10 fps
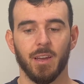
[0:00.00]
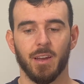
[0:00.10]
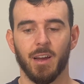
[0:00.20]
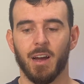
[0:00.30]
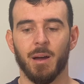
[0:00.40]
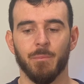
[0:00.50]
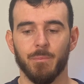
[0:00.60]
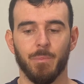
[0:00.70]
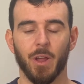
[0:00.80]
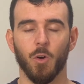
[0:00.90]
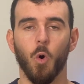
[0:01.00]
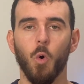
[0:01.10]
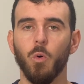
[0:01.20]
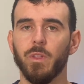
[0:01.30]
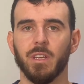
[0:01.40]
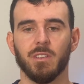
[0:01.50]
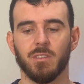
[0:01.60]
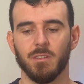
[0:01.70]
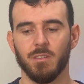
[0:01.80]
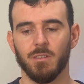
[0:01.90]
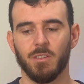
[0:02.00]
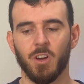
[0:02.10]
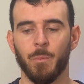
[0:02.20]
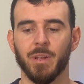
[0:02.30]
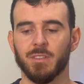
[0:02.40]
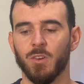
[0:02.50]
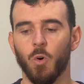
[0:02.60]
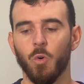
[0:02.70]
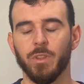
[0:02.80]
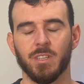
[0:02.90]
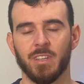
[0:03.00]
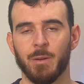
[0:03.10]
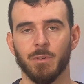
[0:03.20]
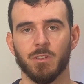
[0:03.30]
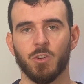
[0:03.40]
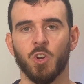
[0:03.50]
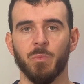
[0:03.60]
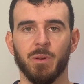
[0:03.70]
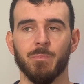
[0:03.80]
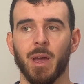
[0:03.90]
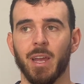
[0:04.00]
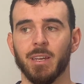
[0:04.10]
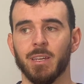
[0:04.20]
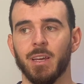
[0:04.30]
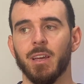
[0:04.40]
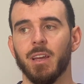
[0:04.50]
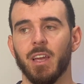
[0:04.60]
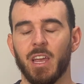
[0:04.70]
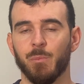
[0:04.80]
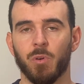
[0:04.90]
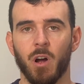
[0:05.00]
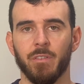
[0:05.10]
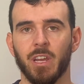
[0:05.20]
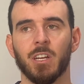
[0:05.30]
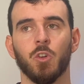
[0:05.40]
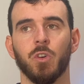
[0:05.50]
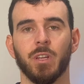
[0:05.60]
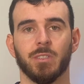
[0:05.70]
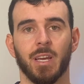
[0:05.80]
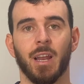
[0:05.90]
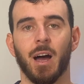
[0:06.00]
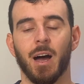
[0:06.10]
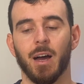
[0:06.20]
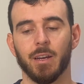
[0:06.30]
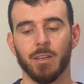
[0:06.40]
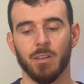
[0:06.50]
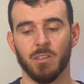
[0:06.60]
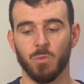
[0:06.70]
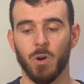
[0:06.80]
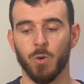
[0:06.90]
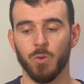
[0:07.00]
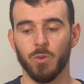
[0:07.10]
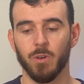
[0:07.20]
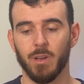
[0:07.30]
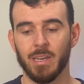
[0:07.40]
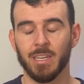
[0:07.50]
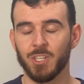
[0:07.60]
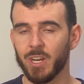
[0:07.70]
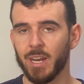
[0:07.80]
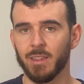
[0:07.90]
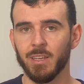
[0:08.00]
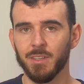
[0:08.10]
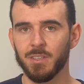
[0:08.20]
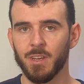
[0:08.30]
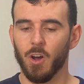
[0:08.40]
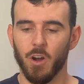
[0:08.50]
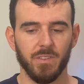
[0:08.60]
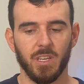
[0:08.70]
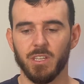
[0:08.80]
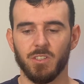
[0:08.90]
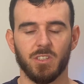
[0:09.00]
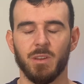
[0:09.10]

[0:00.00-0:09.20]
but all these comments and all these statements could have been made in private, including Ten Hag as well, who initiated this. Over the years, you see